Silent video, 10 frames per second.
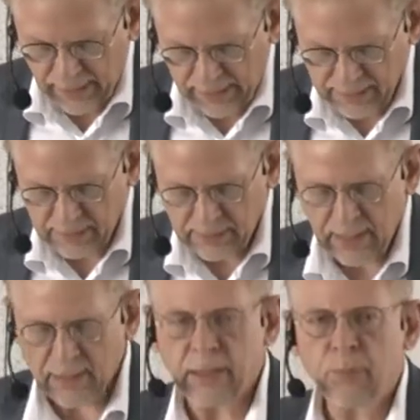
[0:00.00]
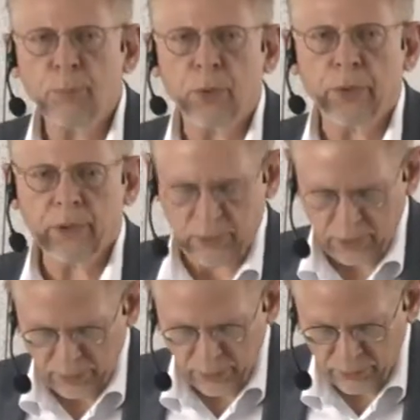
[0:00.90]
as a starting
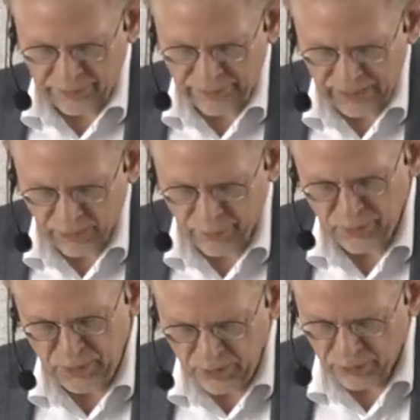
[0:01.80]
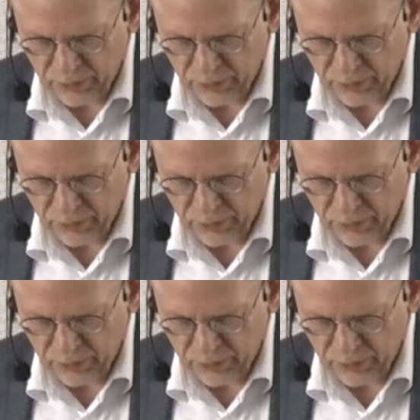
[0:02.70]
point to develop new